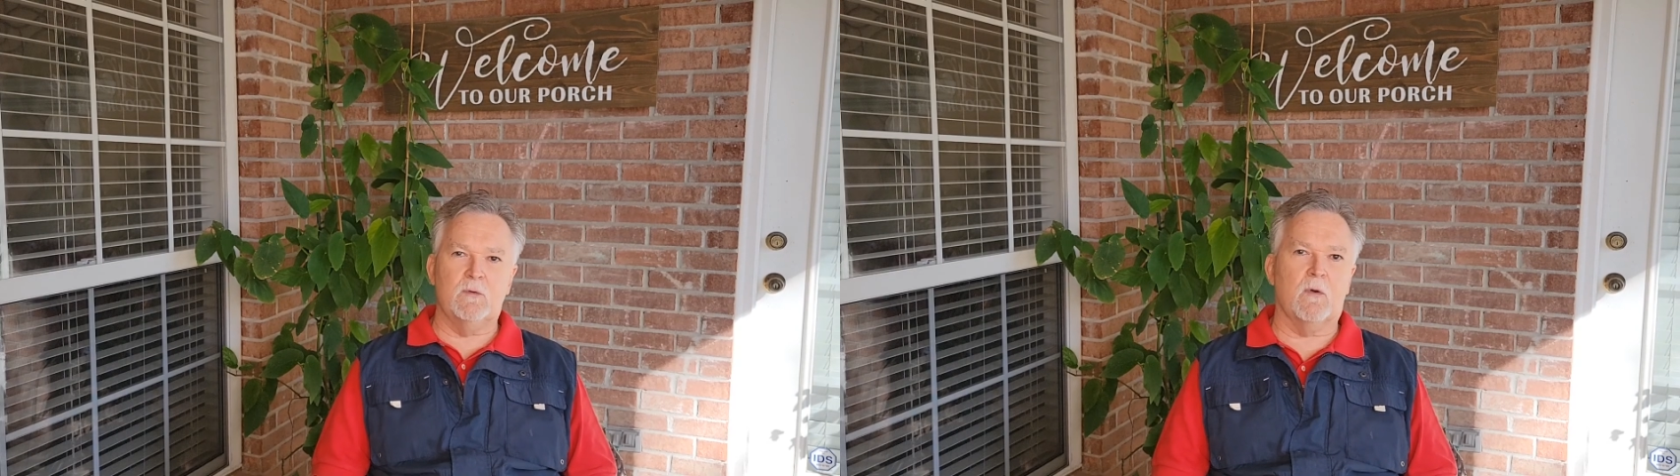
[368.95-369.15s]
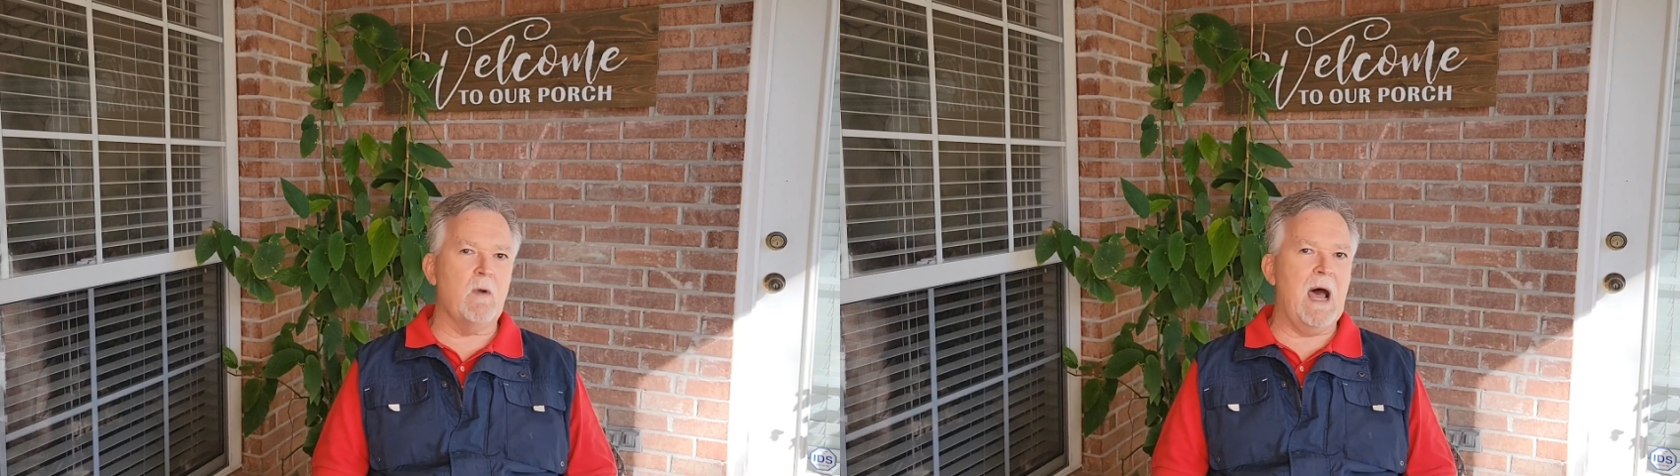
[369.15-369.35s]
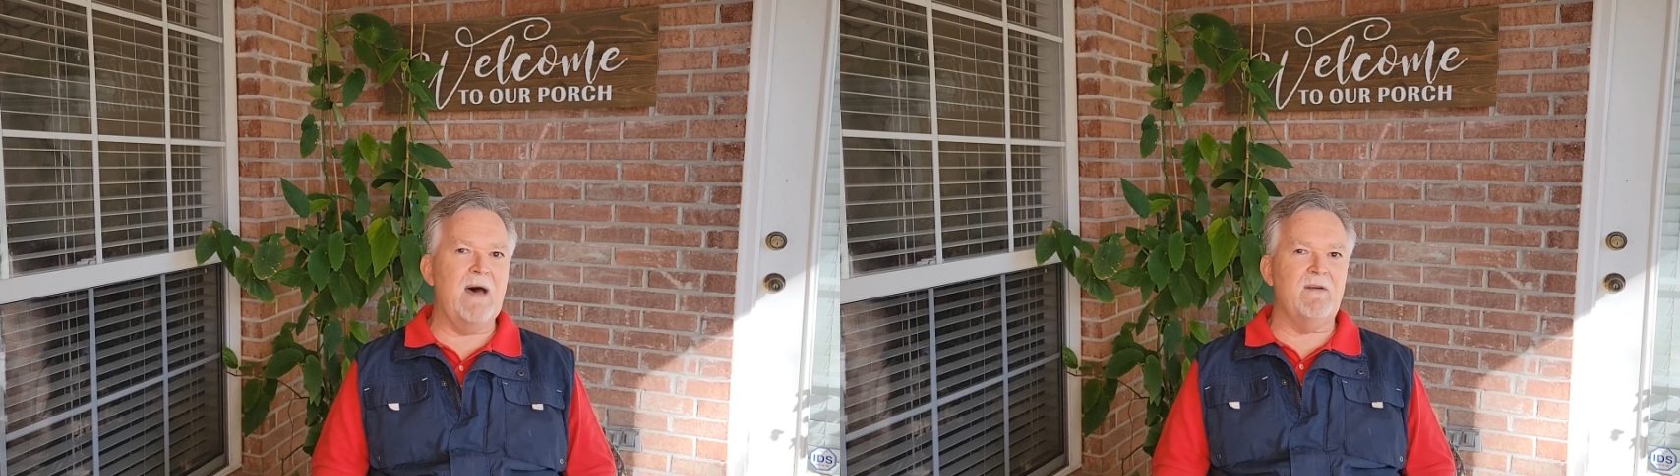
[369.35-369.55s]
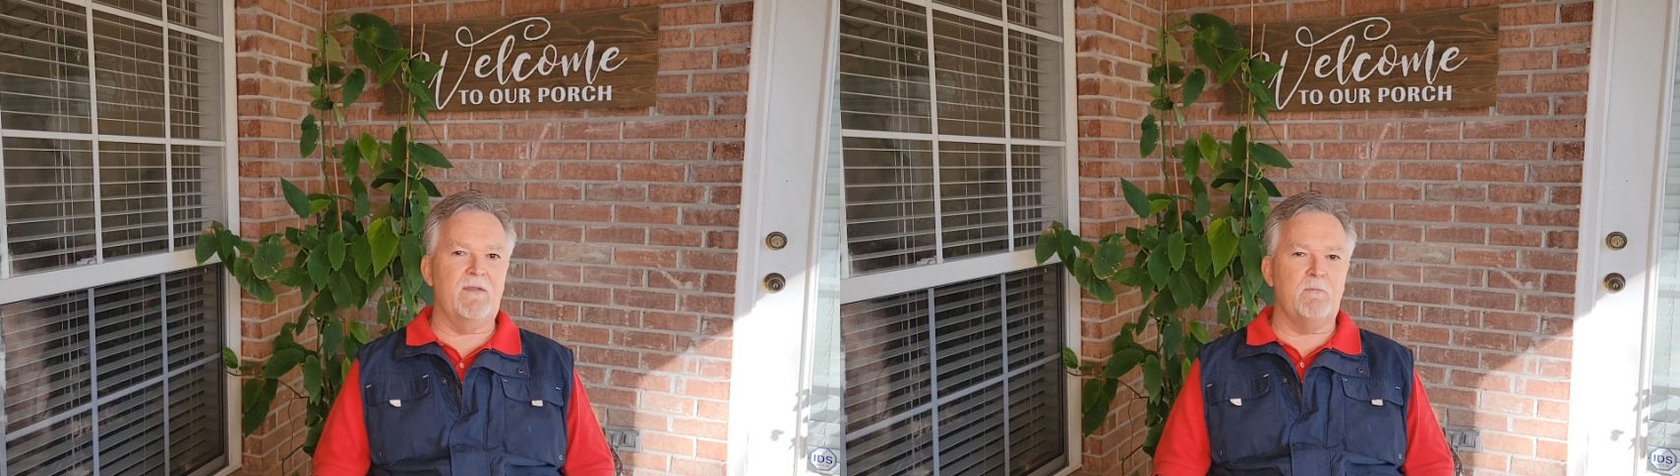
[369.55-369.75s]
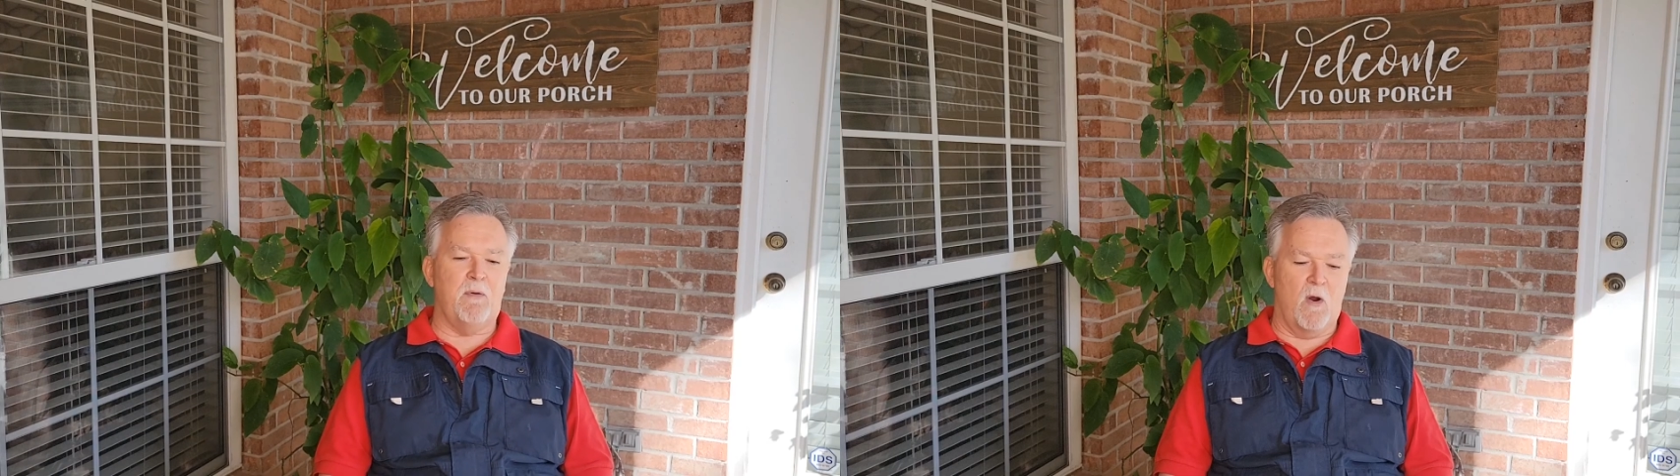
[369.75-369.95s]
to arrive at
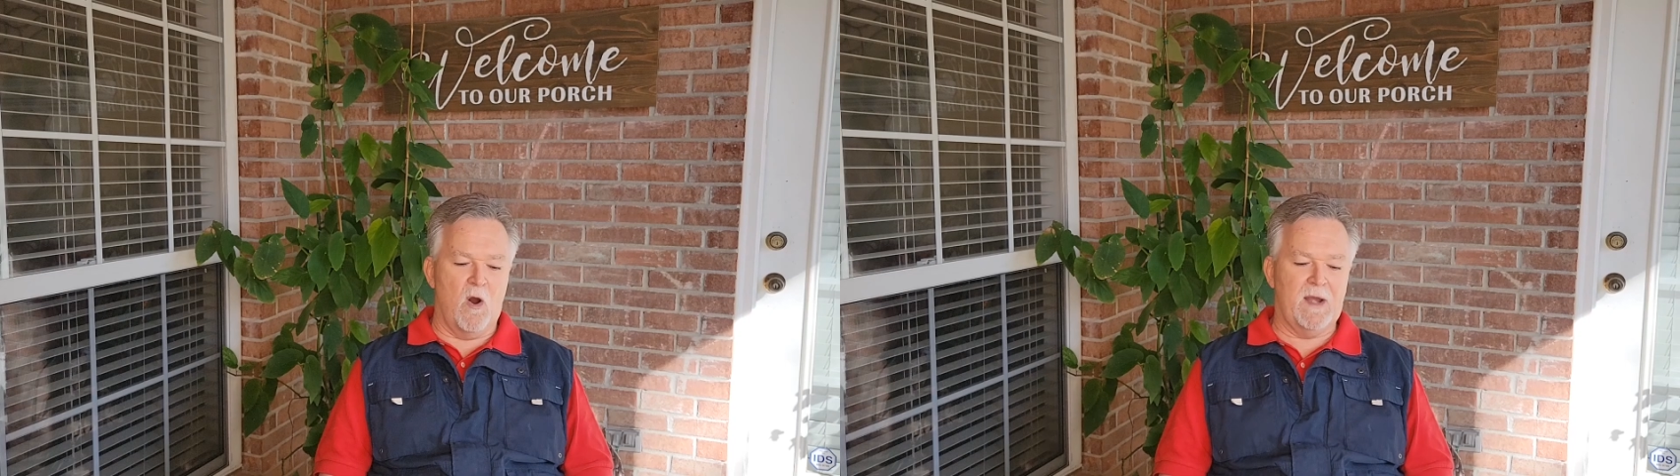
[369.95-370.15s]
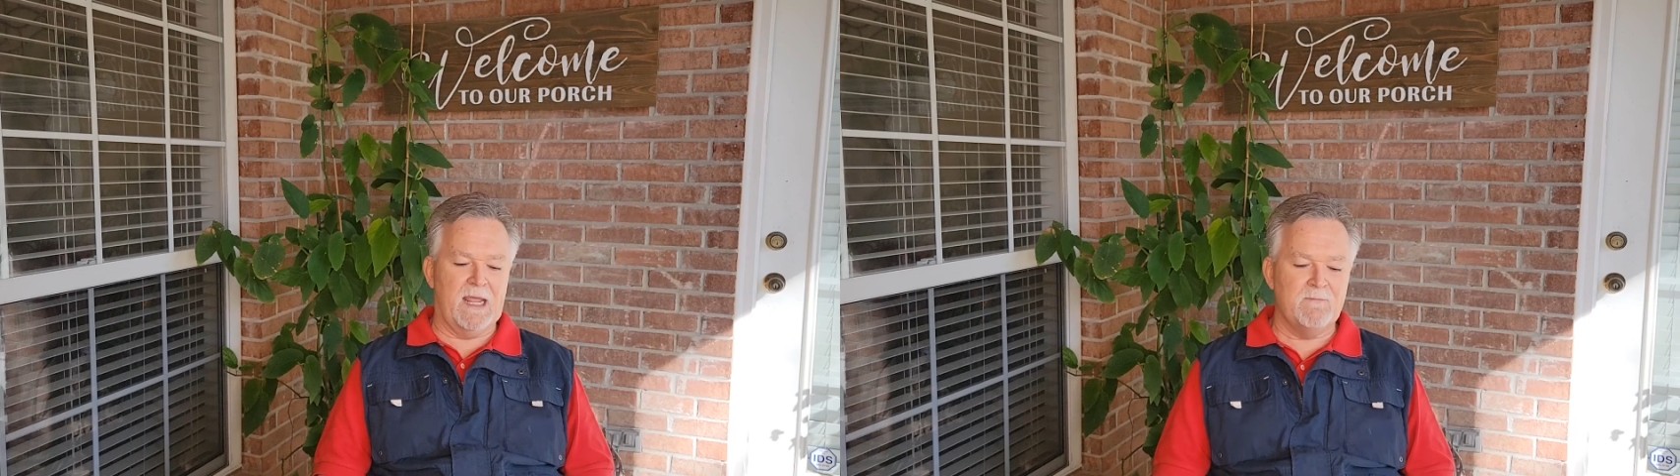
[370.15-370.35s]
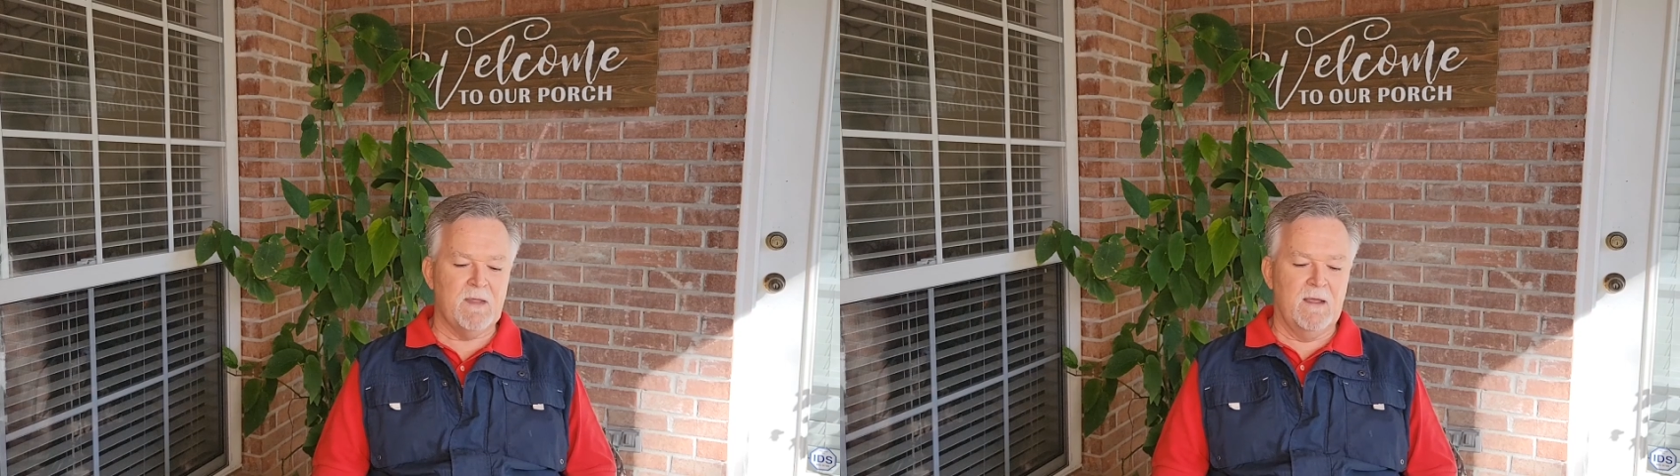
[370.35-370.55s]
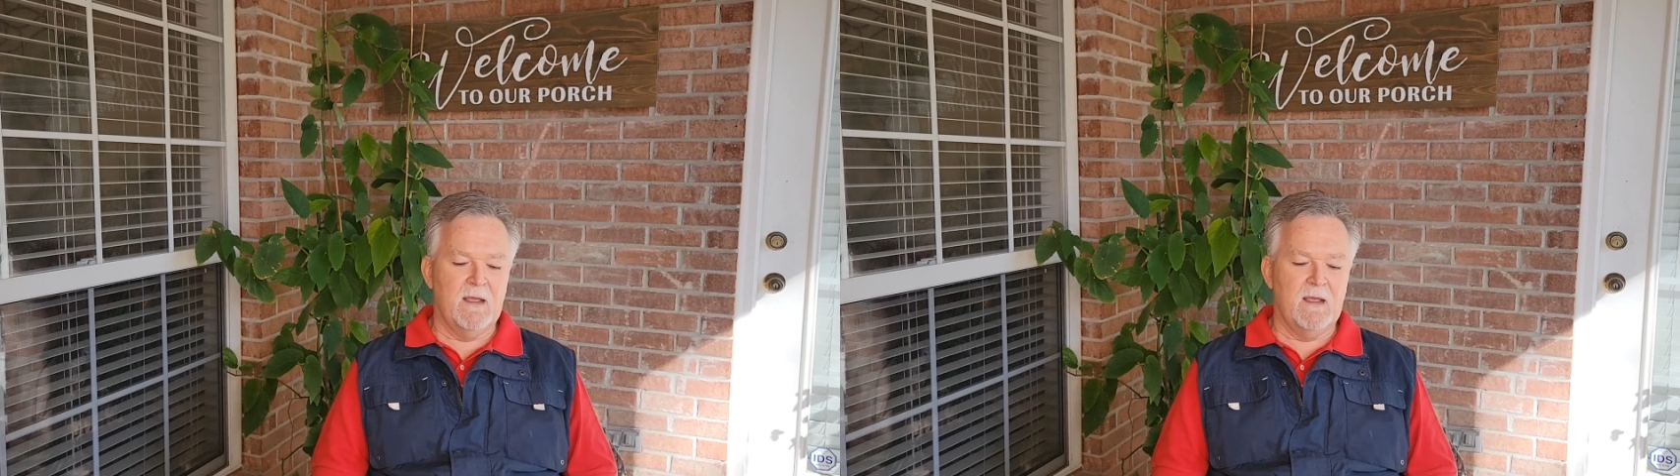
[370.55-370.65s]
the party